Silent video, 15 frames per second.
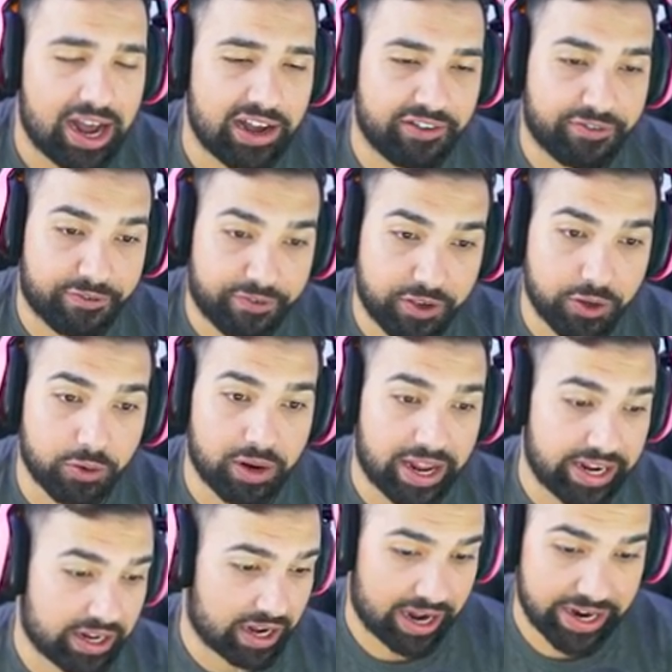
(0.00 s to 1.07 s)
I feel
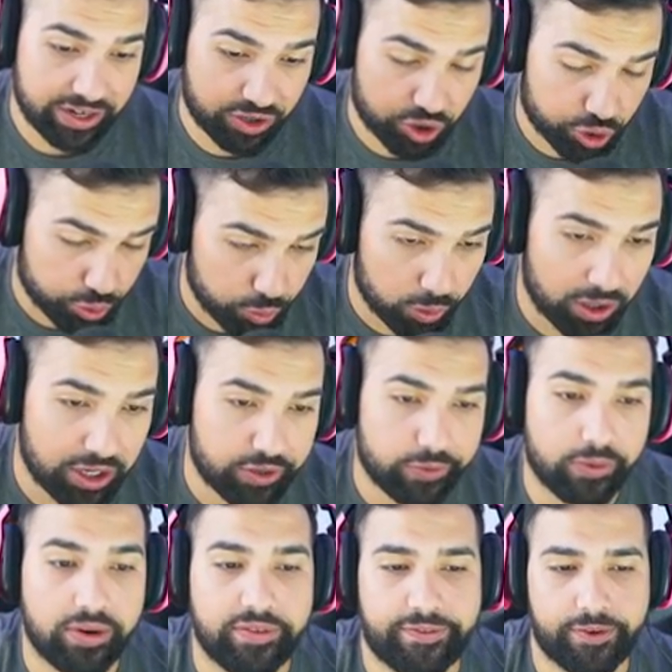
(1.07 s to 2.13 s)
like I truly,
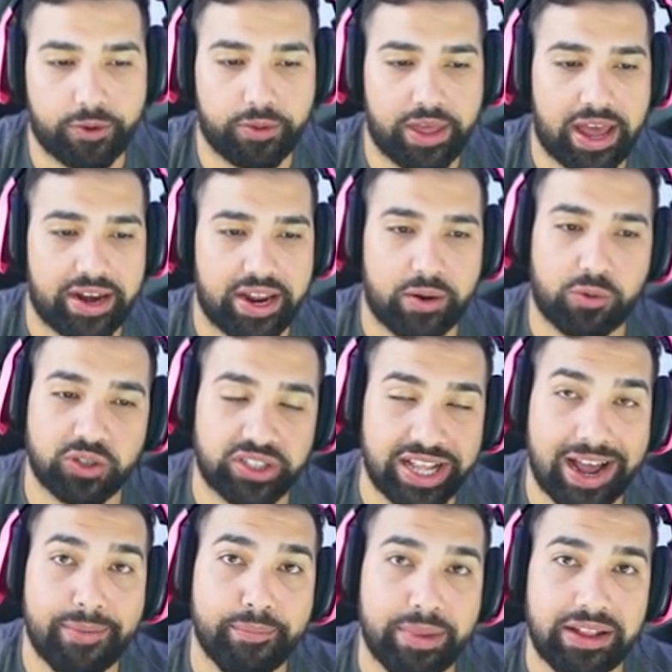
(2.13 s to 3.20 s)
truly feel that it was
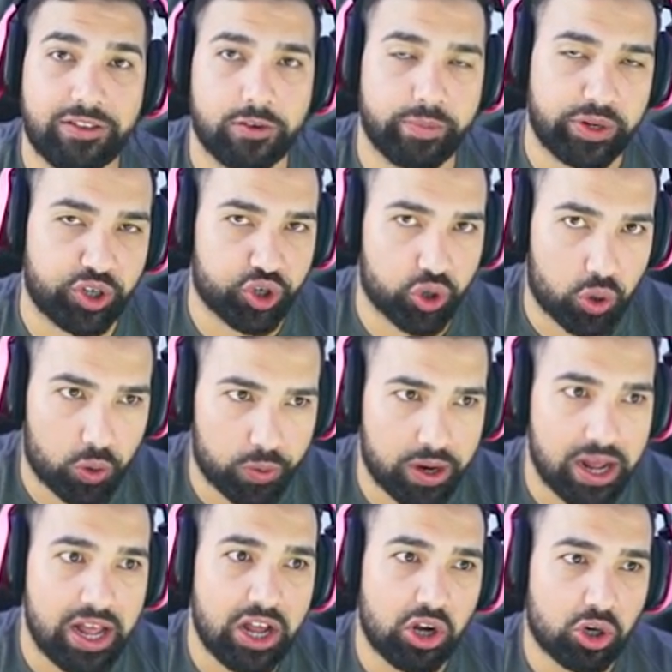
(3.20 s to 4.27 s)
not meant to be
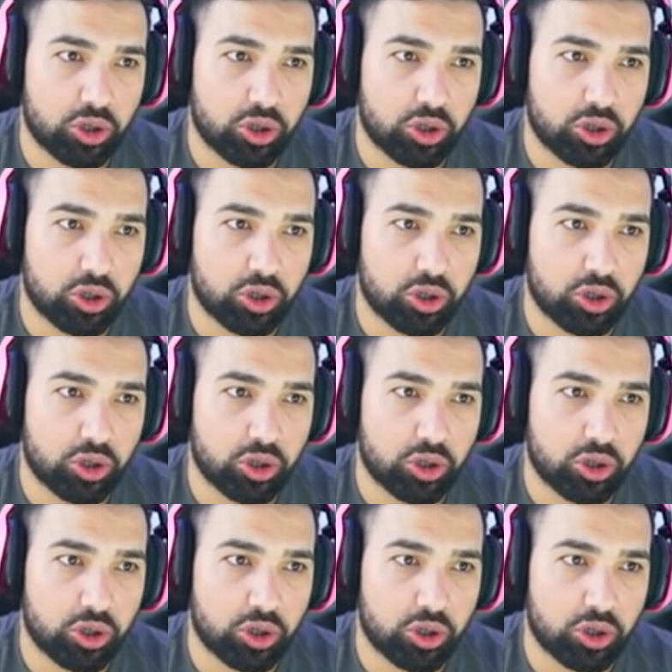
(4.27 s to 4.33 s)
shown.